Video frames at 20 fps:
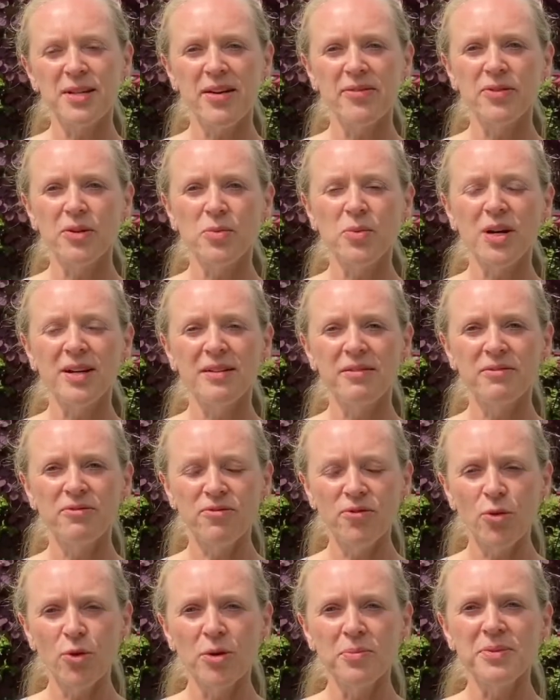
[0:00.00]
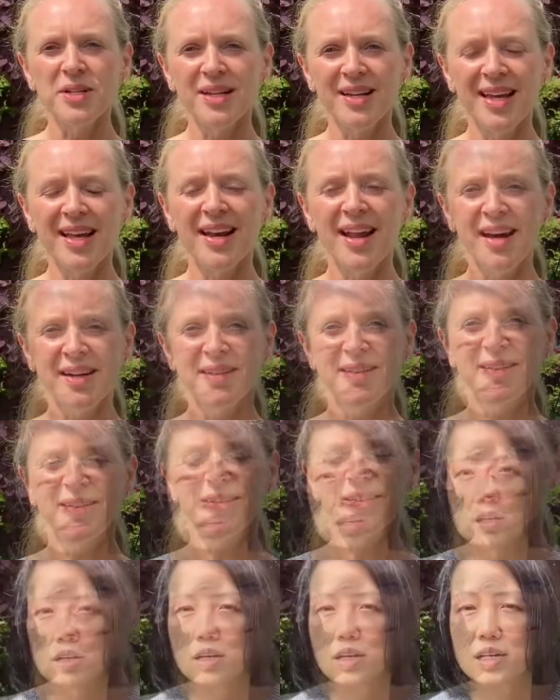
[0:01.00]
everyone informed and connected.
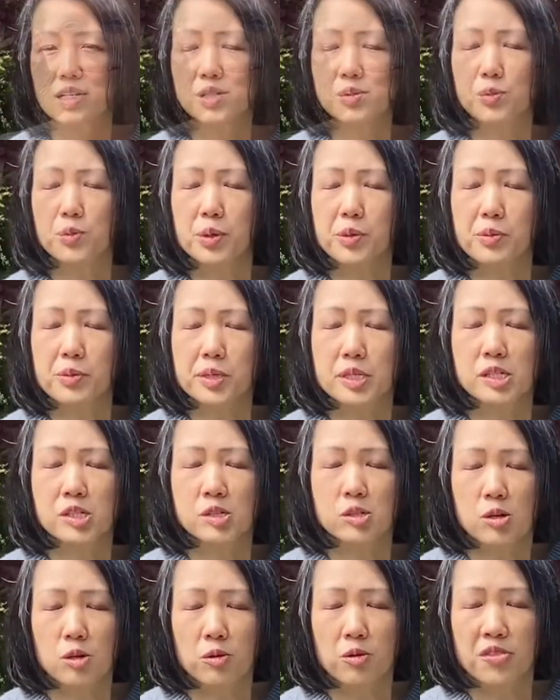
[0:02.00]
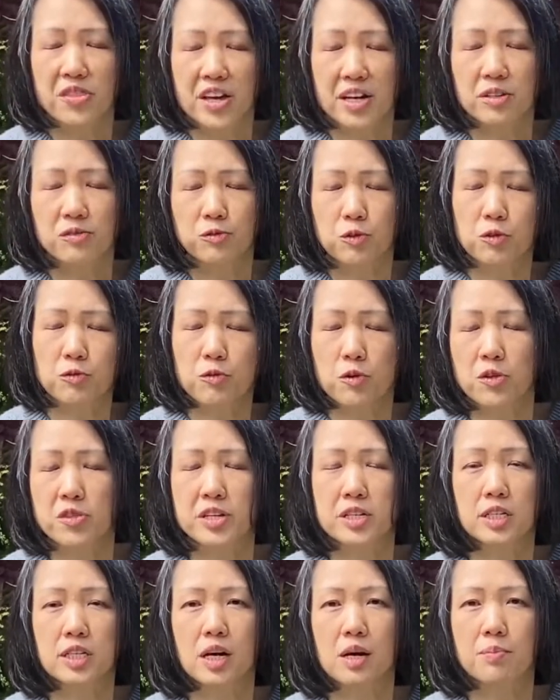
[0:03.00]
And we were so thankful for
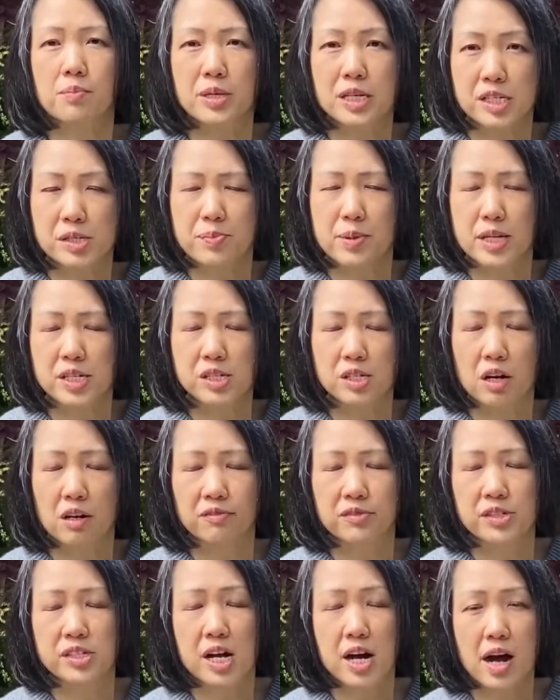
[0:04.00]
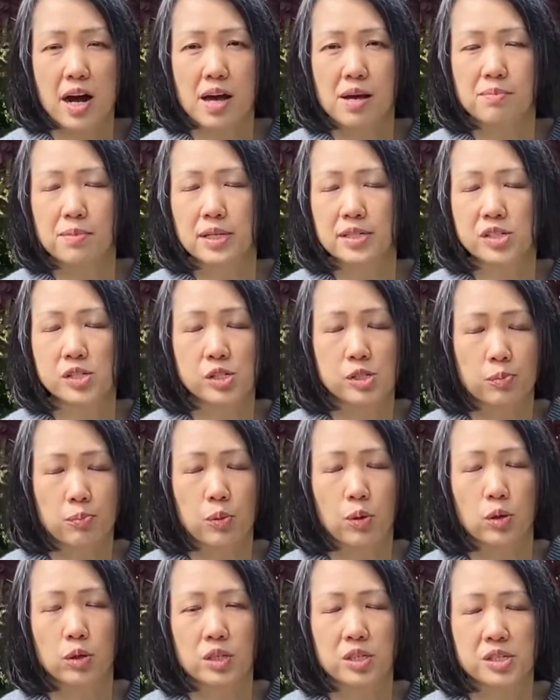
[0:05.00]
their commitment of time and
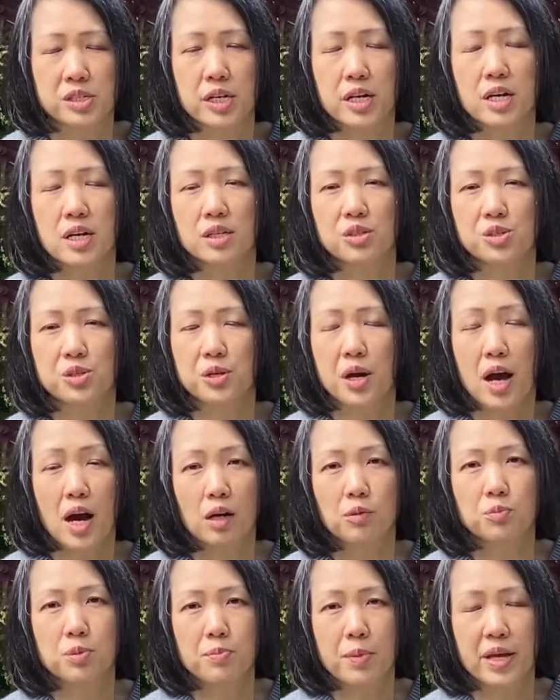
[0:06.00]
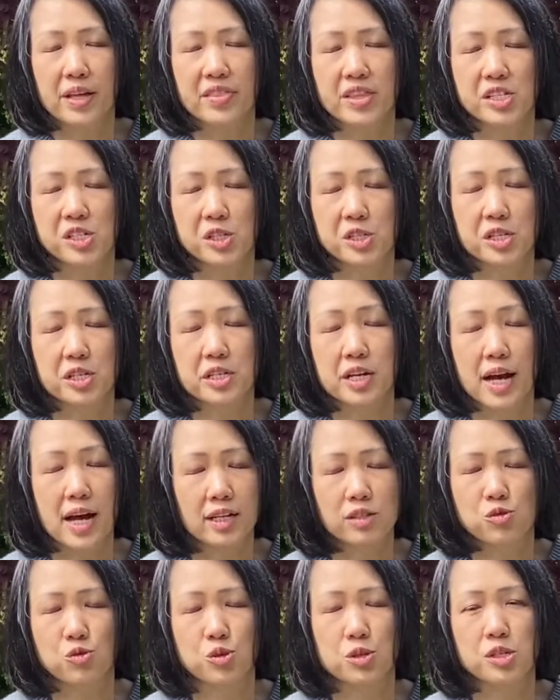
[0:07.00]
support to help make this year
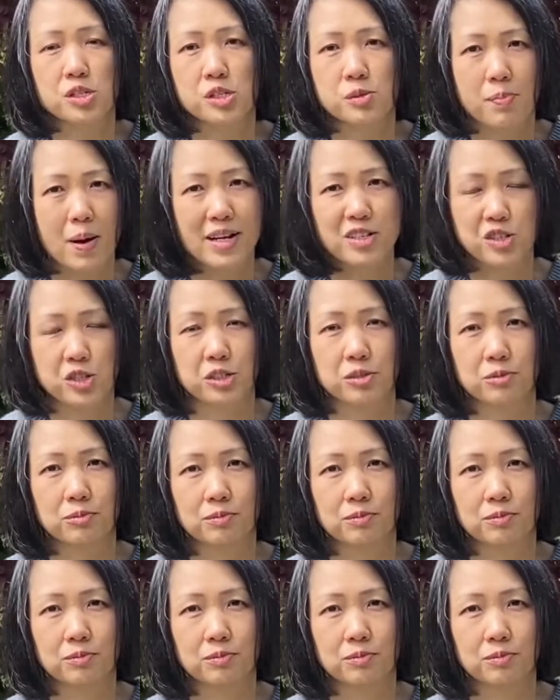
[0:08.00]
extra special.